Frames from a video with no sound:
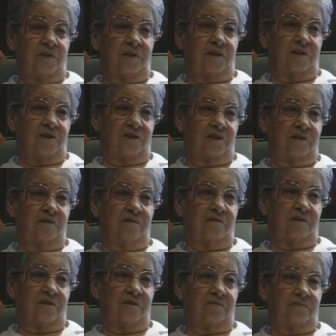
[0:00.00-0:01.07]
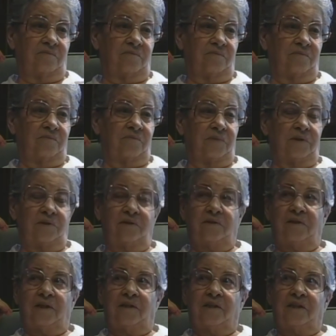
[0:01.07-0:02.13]
that still, uh, but
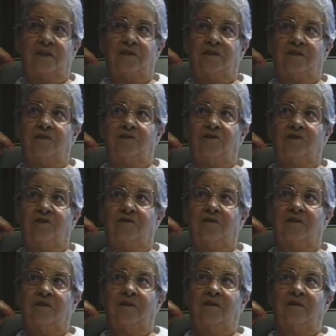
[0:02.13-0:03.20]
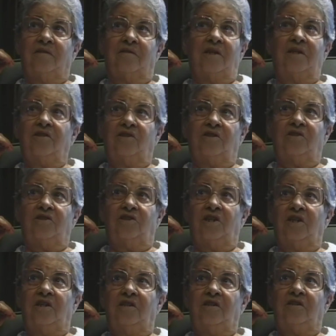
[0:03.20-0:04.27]
I guess it just things has
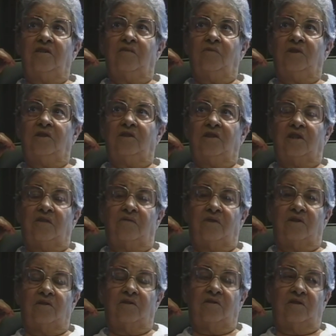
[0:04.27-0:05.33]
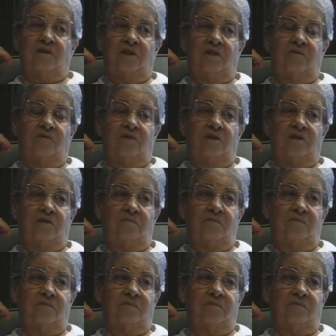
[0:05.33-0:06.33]
changed and we just have to learn to live with them.